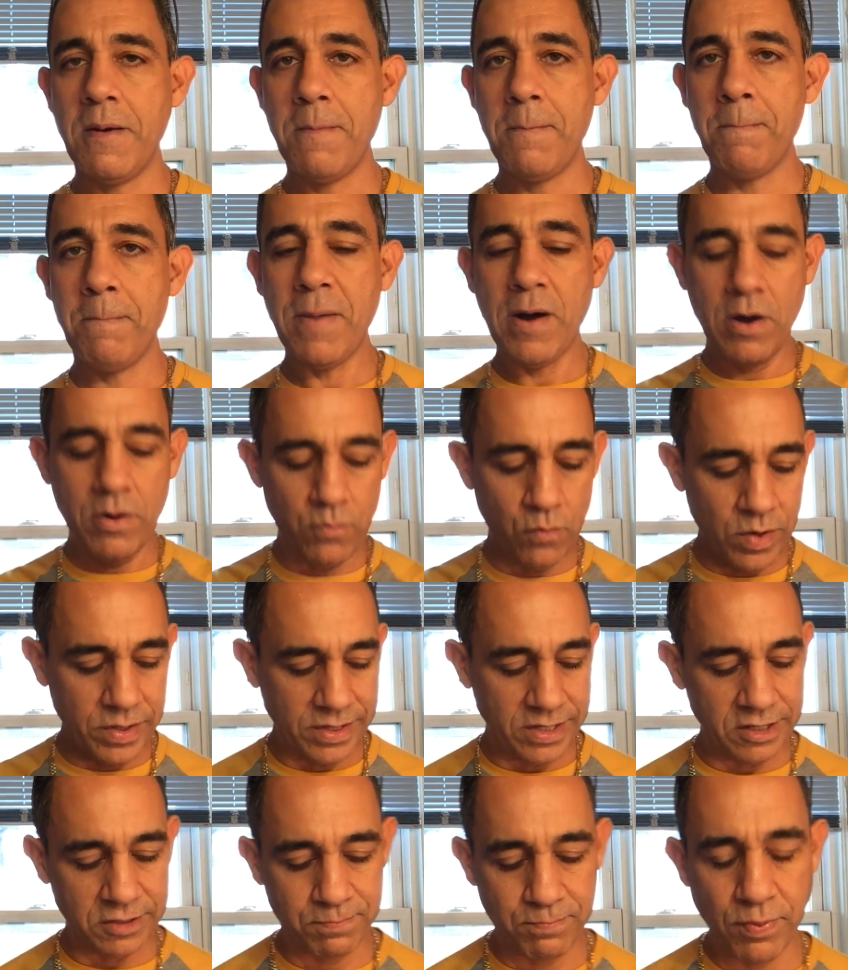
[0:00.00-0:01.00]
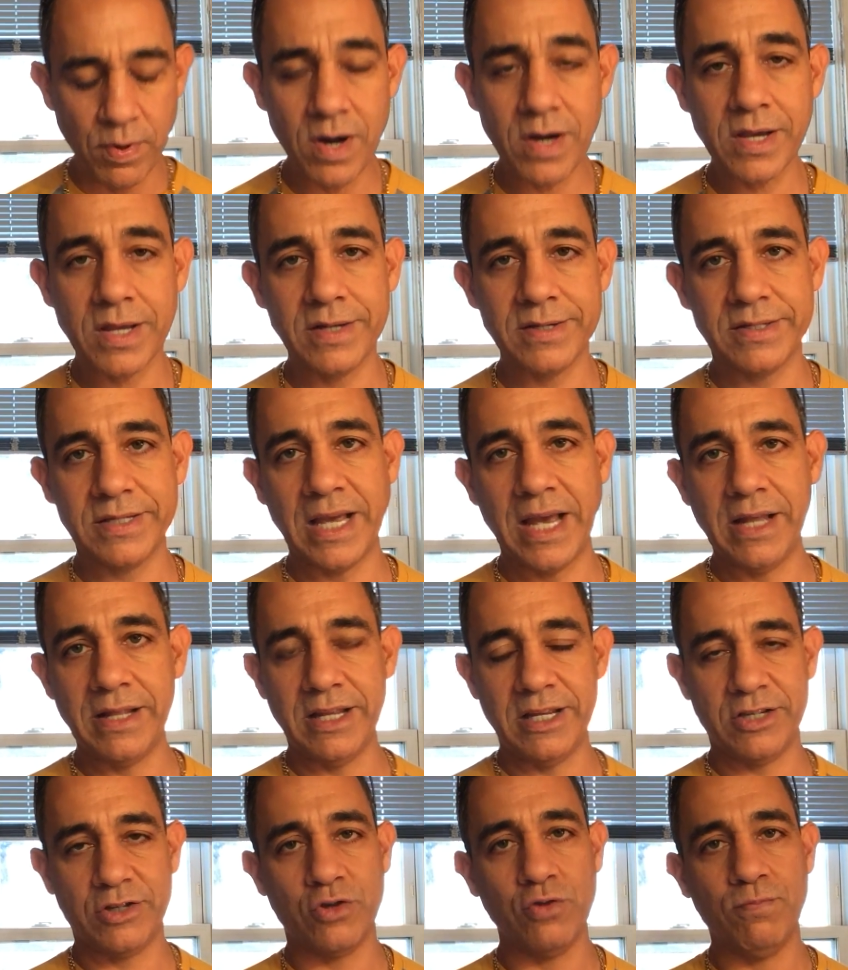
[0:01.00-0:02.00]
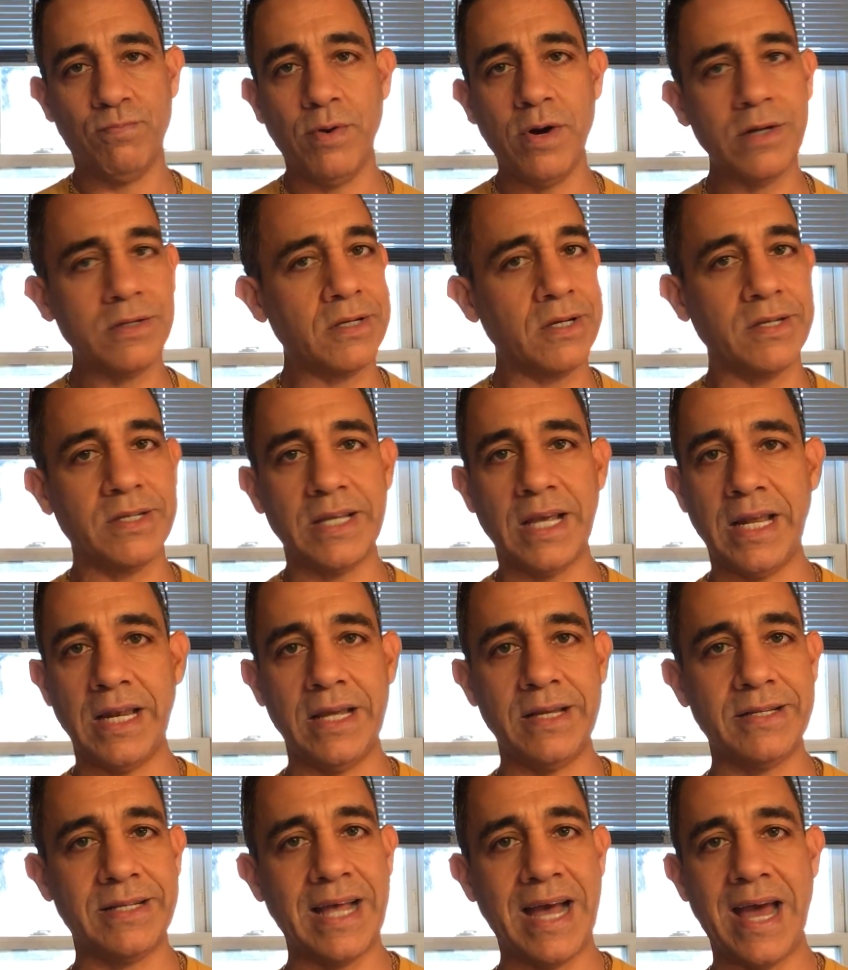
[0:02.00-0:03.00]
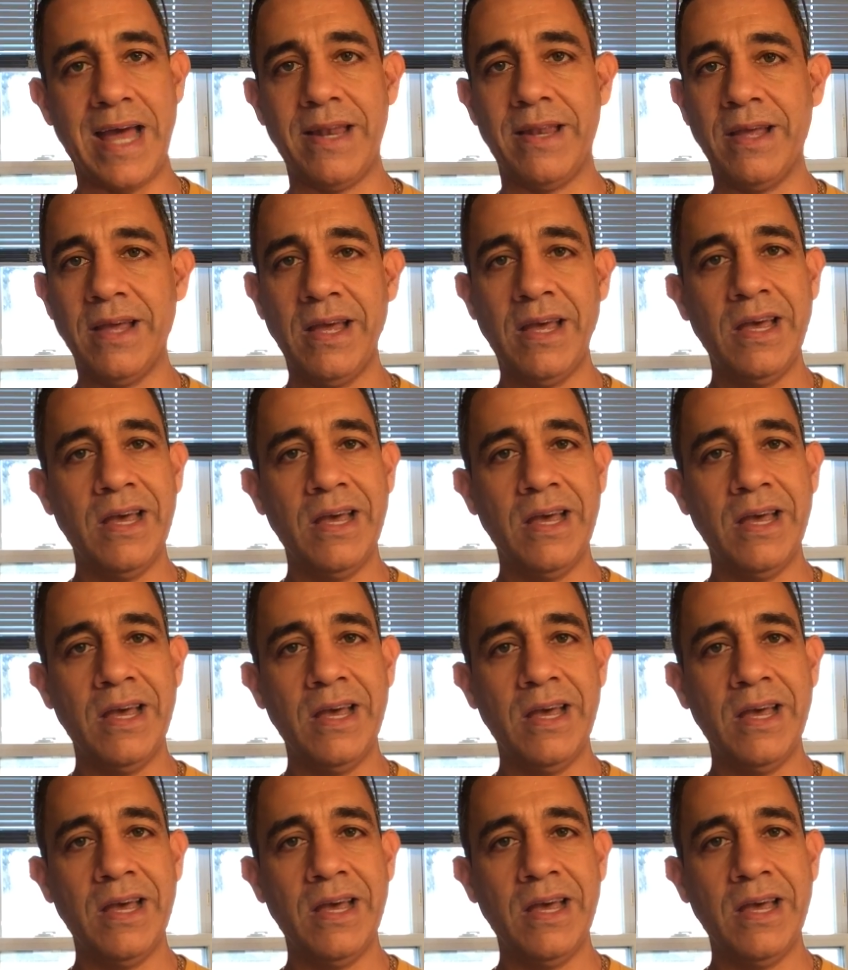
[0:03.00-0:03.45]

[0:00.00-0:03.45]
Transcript: But what this book is saying, these two books are saying, is that